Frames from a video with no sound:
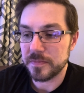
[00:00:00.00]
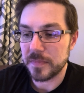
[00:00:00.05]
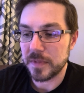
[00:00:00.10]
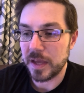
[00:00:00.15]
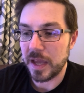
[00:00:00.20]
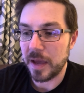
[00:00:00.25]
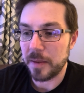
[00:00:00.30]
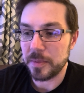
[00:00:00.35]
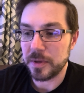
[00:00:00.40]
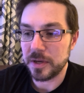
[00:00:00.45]

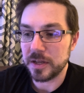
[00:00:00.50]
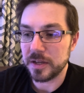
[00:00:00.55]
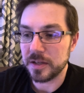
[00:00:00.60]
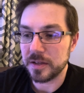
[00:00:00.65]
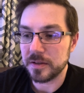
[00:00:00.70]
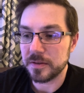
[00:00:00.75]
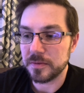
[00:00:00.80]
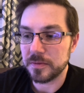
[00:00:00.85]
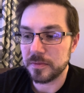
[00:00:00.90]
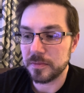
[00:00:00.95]
Happy
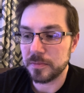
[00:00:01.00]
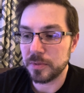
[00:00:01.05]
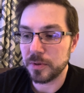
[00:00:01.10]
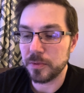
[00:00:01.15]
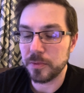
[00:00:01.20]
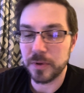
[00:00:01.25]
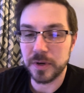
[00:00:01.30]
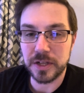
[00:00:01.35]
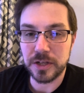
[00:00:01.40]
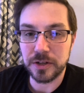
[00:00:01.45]
to put
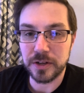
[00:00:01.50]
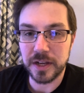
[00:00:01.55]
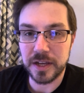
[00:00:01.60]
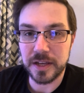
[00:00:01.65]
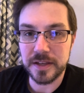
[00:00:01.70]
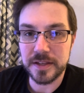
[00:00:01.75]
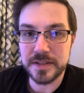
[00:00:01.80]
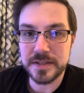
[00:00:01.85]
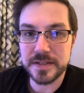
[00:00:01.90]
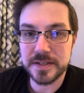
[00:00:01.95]
one in your
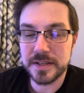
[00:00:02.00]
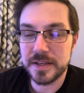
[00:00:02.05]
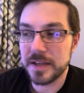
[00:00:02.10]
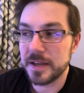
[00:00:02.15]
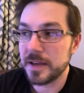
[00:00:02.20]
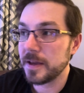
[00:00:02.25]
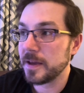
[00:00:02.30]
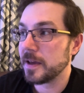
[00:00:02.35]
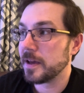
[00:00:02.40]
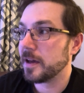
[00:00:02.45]
hands.
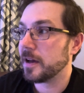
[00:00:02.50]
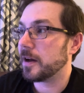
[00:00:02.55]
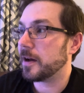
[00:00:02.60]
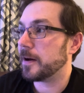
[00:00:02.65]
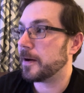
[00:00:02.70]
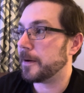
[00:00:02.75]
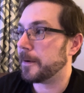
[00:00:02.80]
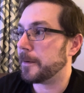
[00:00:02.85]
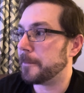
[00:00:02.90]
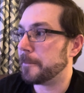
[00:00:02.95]

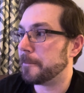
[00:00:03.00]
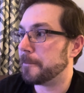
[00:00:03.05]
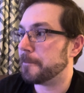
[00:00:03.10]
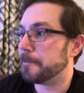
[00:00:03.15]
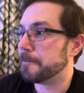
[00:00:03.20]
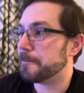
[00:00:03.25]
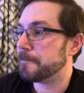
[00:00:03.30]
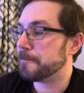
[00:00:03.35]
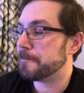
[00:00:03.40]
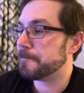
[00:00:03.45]

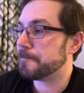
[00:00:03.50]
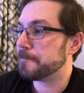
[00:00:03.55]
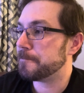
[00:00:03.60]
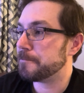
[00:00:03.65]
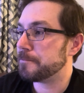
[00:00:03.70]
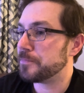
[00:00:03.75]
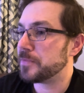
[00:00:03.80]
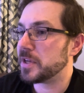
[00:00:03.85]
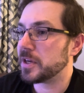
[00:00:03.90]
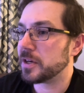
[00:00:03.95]

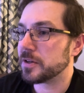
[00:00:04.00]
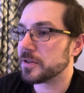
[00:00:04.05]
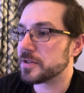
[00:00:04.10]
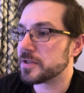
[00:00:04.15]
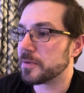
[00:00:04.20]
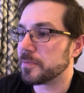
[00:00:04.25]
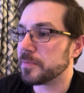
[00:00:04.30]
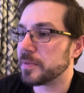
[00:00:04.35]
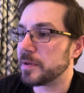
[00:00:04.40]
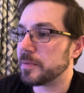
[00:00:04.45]
There are
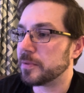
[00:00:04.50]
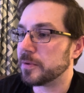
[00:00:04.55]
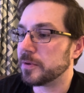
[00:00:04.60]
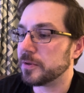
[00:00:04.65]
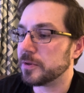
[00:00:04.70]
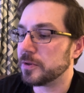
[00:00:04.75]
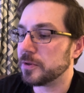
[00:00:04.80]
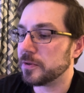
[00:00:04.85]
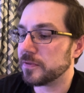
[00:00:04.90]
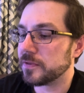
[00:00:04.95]
some people
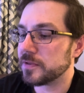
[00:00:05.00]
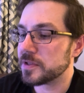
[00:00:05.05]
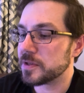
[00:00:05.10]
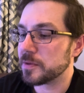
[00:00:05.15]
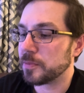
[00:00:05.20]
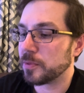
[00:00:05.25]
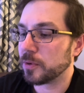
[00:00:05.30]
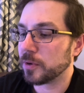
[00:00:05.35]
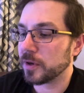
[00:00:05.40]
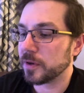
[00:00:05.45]
who've
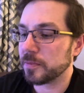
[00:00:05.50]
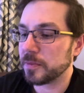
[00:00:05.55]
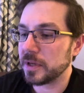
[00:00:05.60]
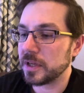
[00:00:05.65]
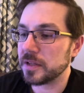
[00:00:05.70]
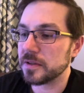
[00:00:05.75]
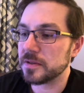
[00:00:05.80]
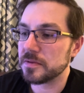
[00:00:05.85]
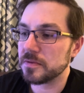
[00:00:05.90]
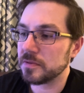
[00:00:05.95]
supported me,
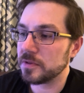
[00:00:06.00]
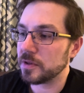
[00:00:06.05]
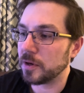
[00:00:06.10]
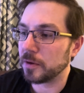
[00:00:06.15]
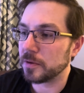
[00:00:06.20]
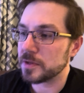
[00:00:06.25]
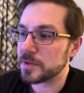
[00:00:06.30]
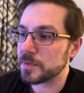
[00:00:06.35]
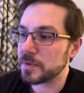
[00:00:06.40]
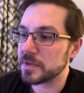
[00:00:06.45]
and
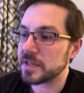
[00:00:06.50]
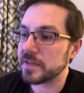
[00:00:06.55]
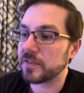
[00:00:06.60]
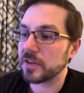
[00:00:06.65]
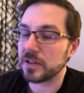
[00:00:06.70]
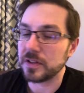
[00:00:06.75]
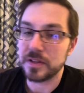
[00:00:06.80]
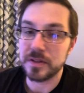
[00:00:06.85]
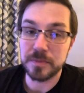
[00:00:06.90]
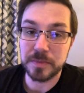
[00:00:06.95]

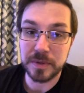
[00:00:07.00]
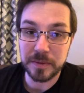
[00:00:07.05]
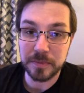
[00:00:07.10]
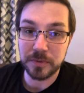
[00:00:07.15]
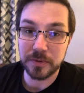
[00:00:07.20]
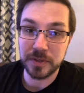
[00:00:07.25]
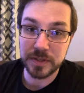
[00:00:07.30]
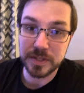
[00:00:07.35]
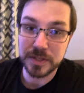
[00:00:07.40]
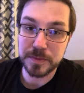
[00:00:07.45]
specifically the
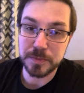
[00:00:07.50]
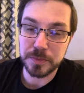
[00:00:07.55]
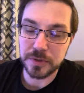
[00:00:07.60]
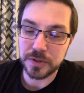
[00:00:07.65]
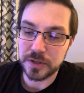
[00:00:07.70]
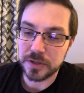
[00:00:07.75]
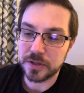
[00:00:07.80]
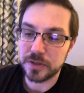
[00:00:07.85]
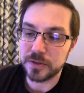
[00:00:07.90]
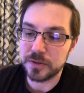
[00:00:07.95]
people in this
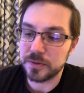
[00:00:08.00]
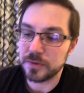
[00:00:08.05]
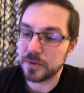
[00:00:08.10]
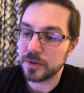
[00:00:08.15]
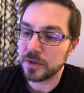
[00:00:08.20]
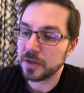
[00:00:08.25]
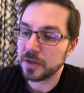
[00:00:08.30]
book who